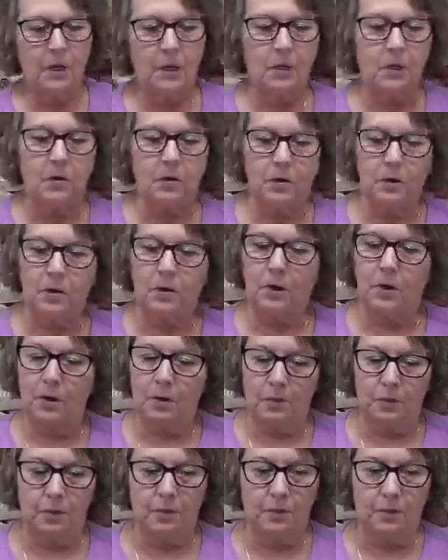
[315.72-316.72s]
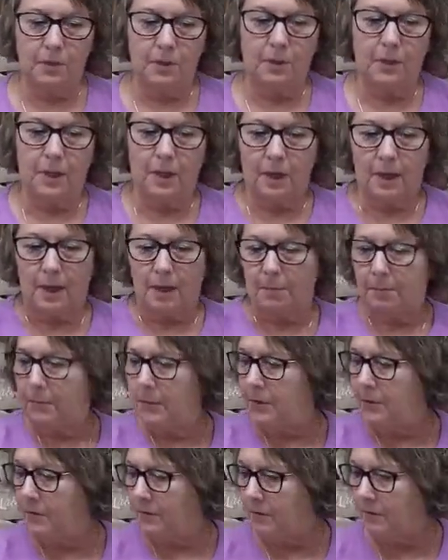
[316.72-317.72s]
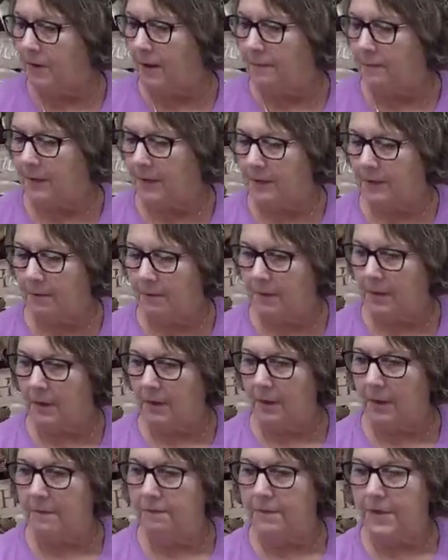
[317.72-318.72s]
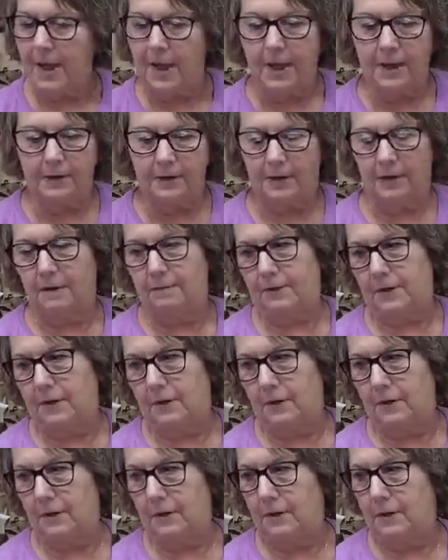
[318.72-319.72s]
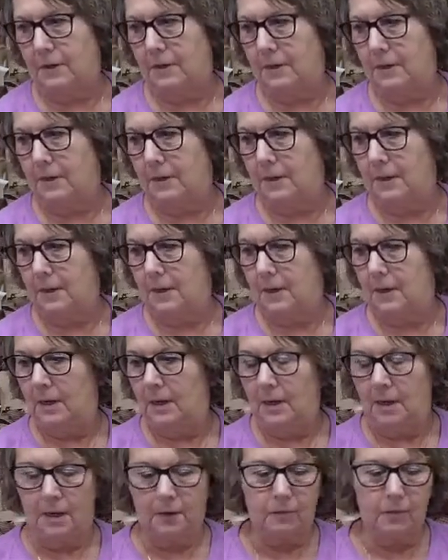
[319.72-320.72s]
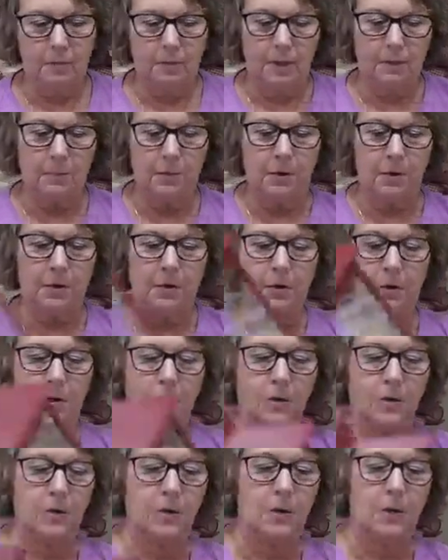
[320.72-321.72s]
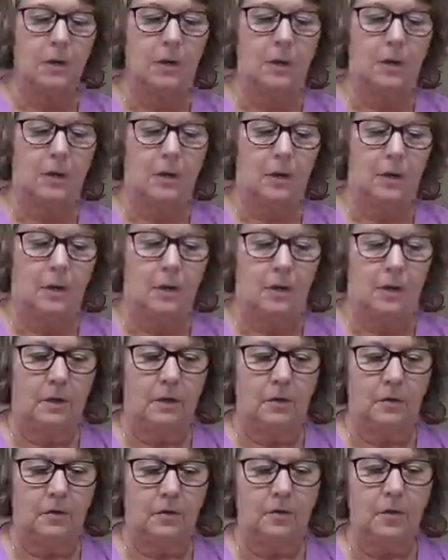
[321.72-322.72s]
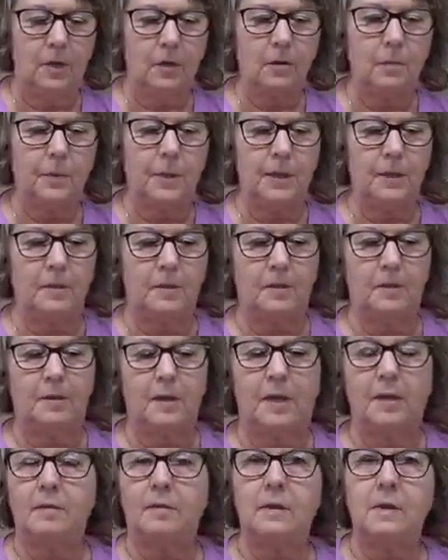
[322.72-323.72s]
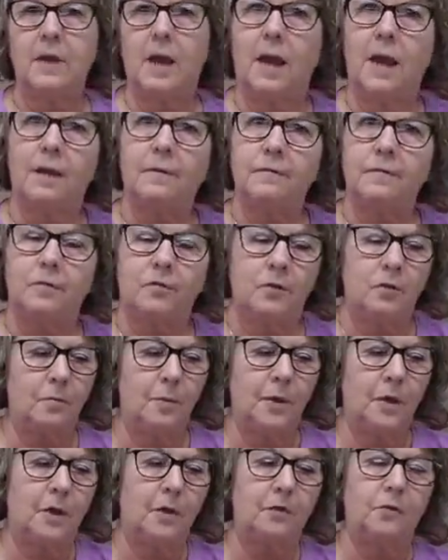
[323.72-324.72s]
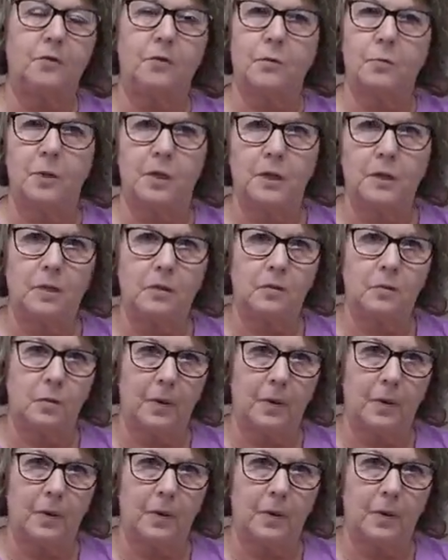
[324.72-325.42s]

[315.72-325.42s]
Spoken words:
you could go and put stuff in the middle of that even. And remember, your centerpiece doesn't have, just because your wreath is